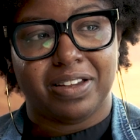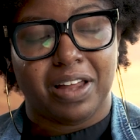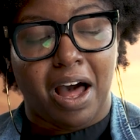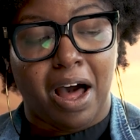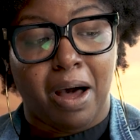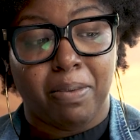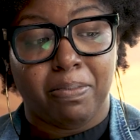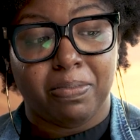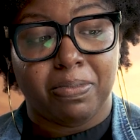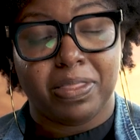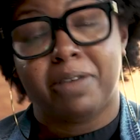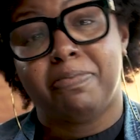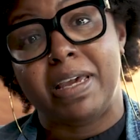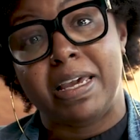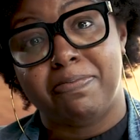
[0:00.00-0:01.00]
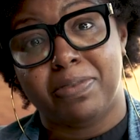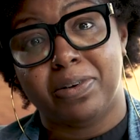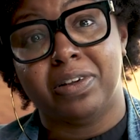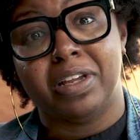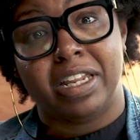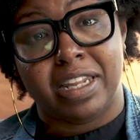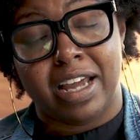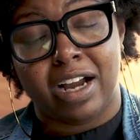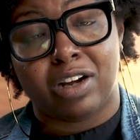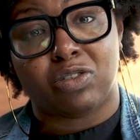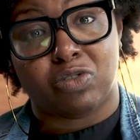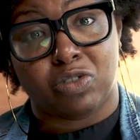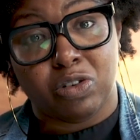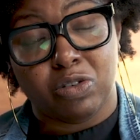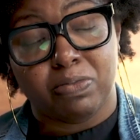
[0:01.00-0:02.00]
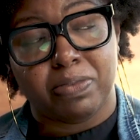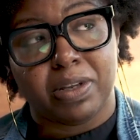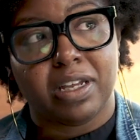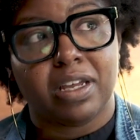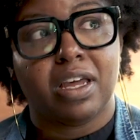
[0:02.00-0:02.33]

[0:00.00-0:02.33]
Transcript: the people in that group,